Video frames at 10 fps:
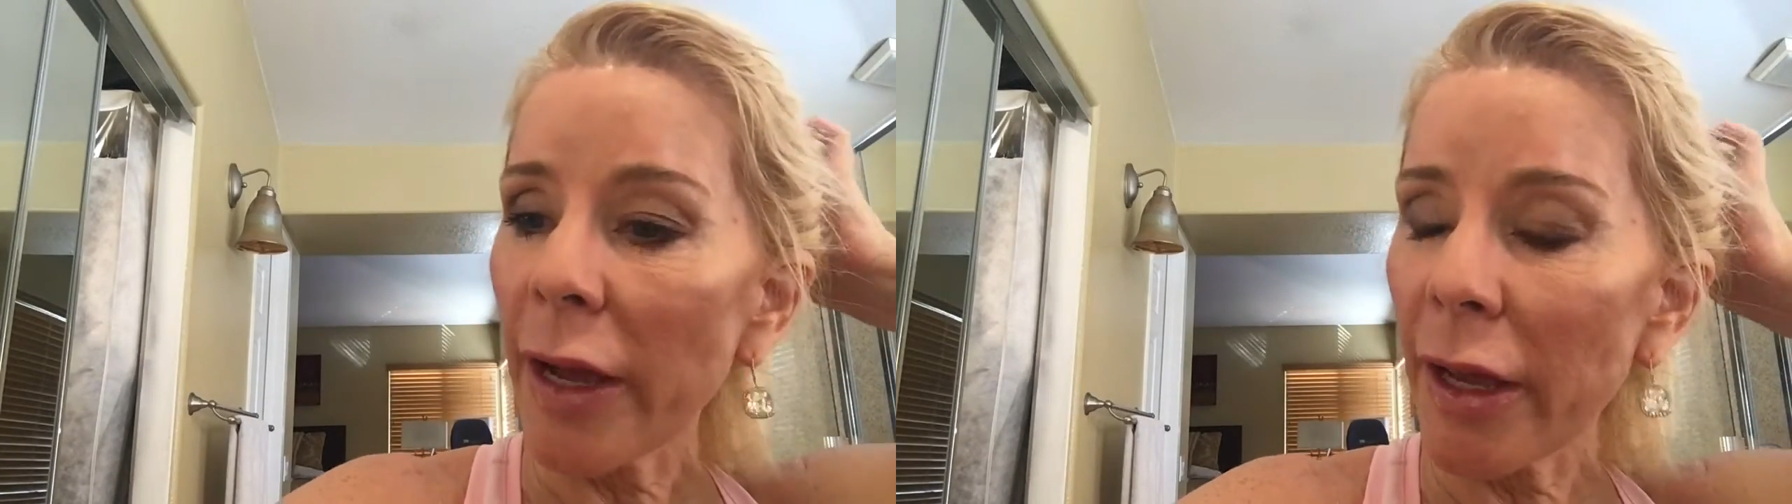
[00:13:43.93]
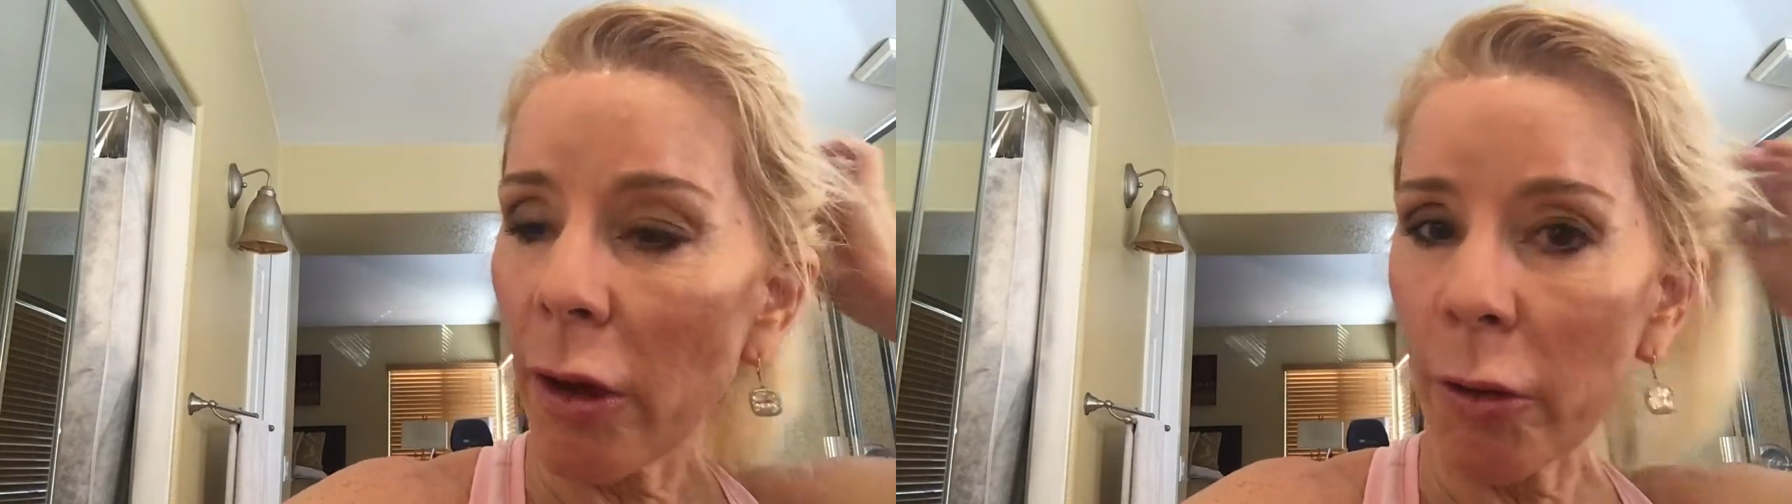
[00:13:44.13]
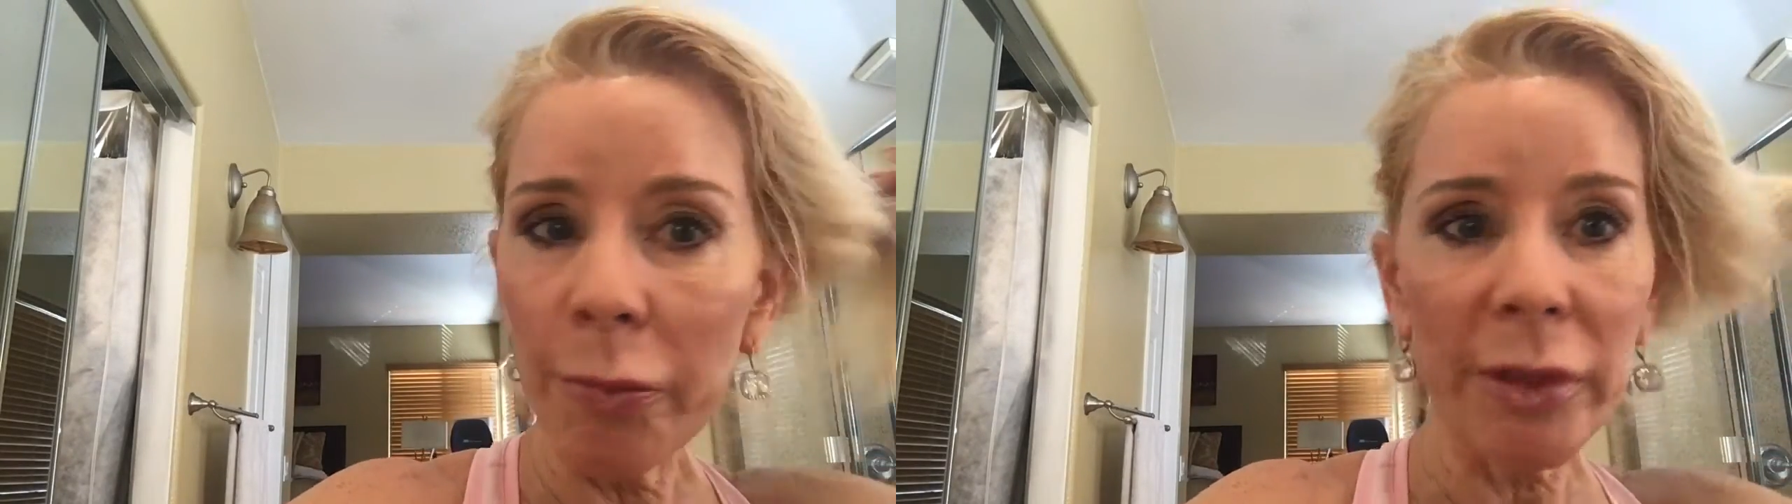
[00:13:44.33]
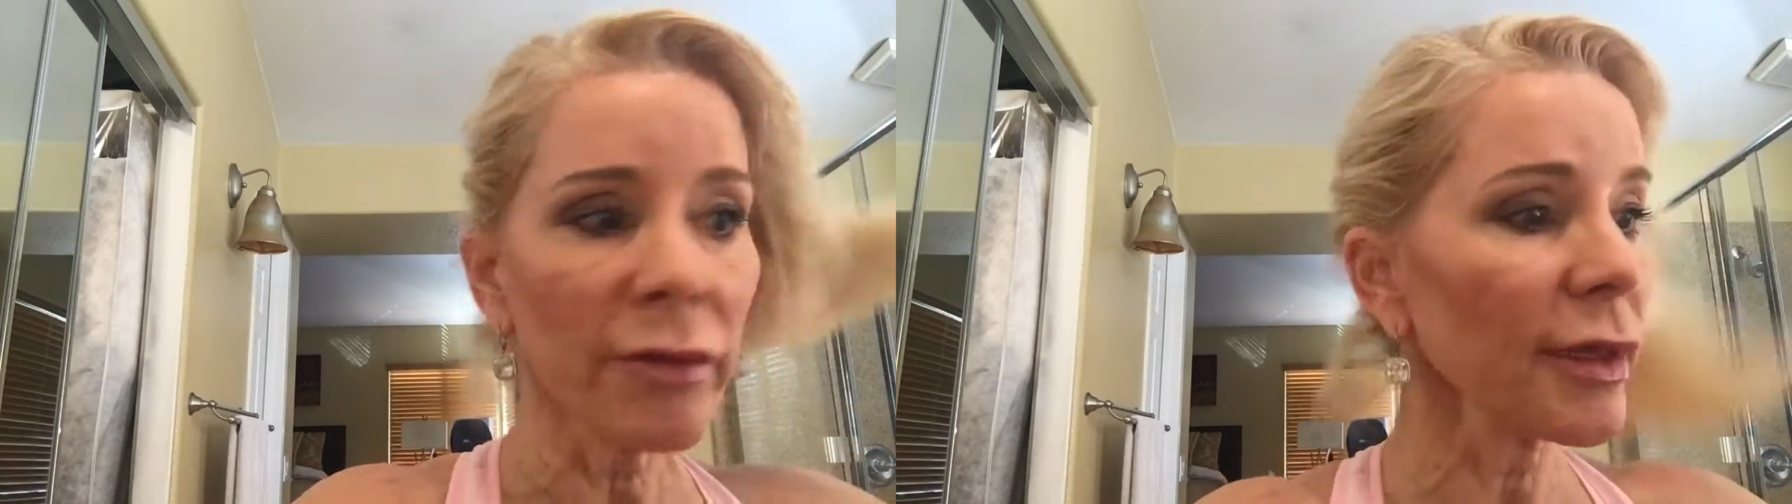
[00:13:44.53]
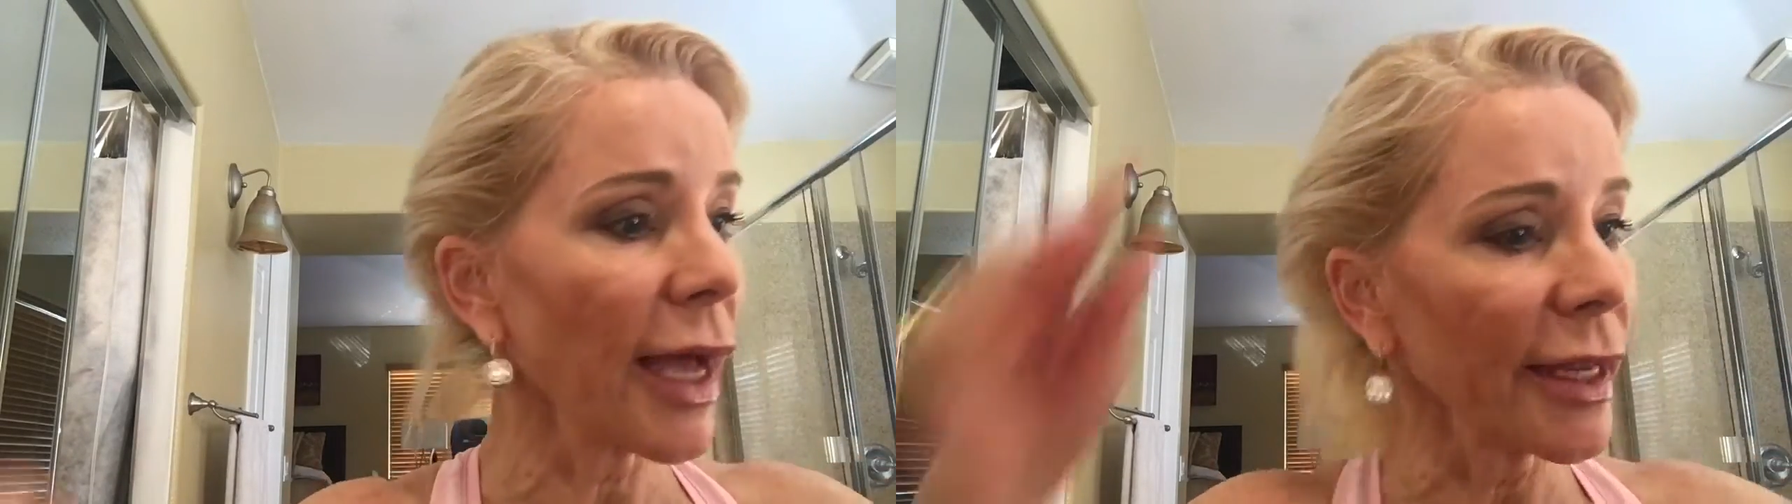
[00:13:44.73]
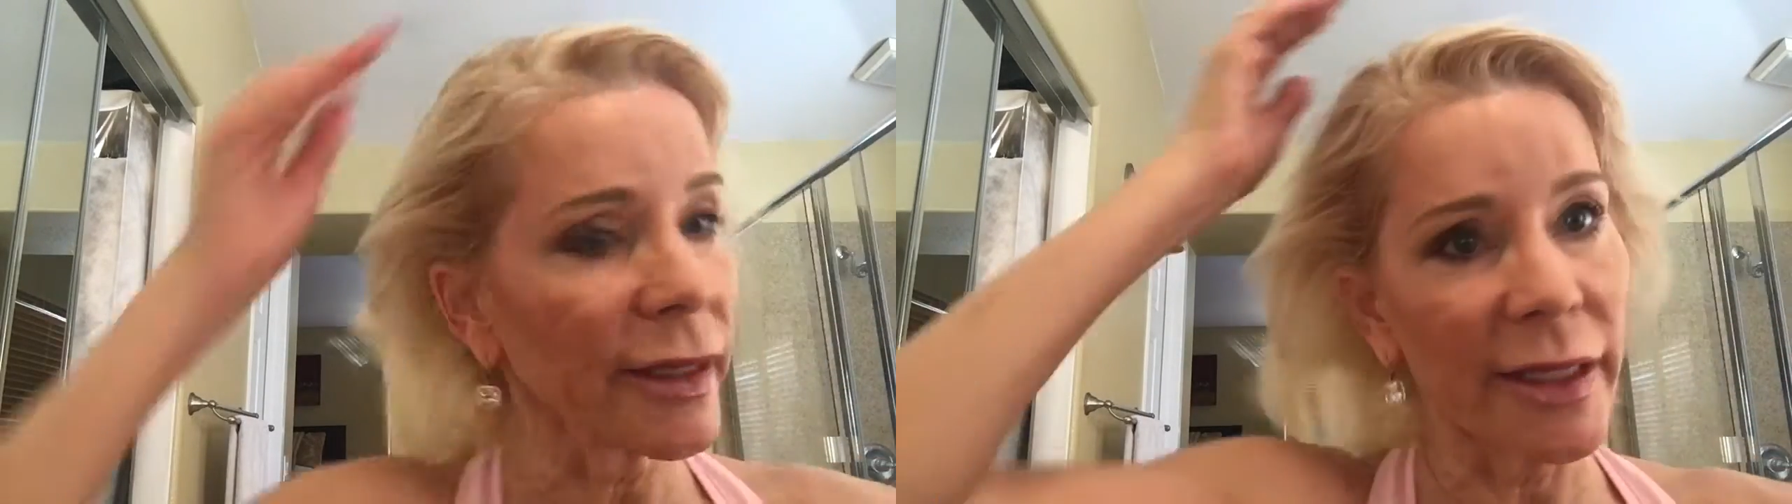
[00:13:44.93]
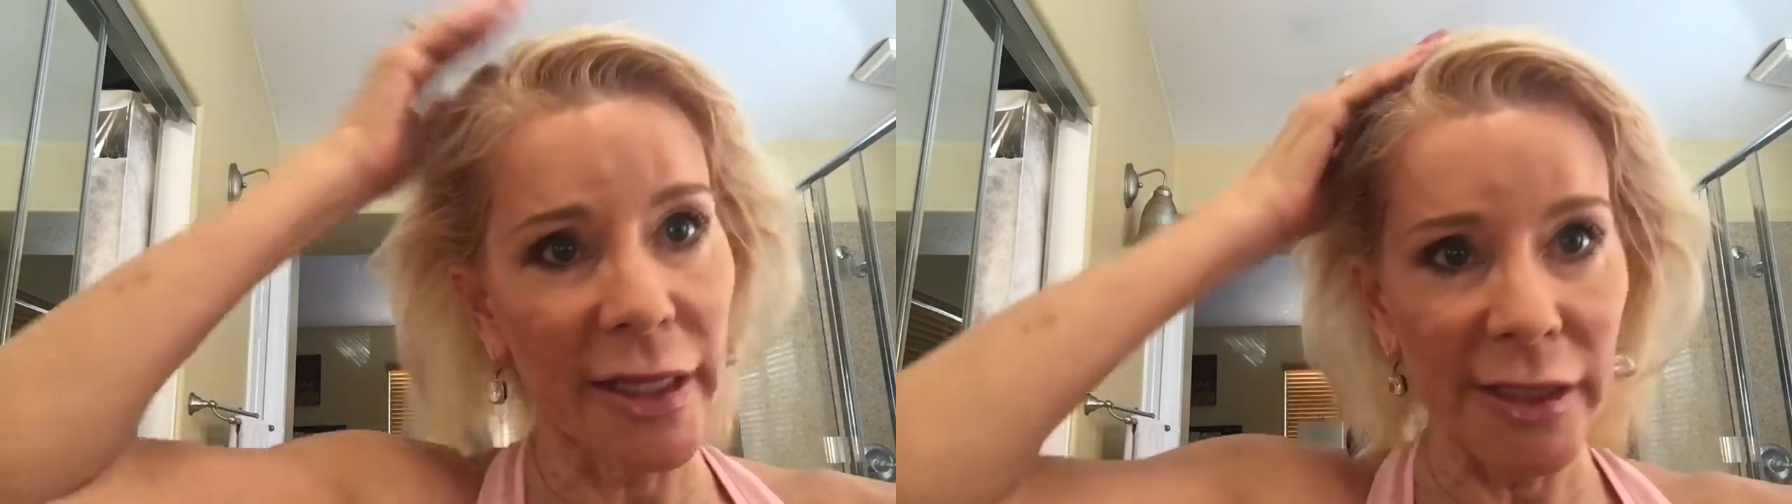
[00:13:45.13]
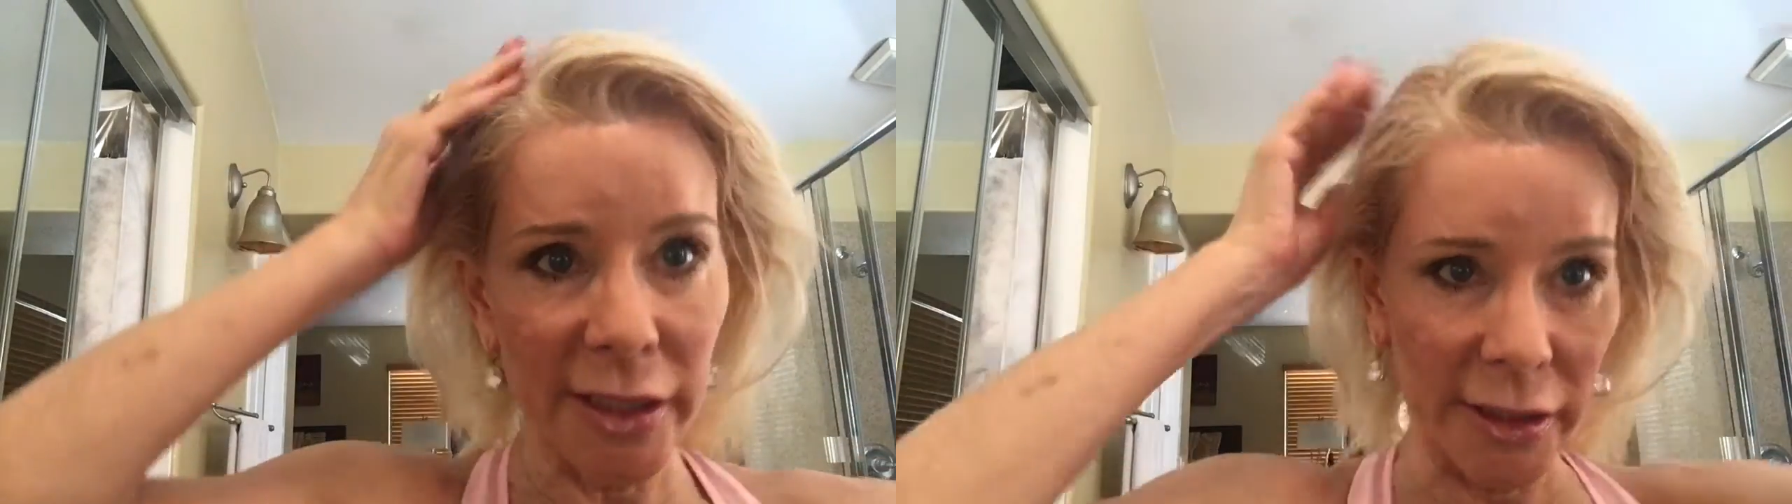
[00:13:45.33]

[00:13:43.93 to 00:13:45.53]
I hope you liked this.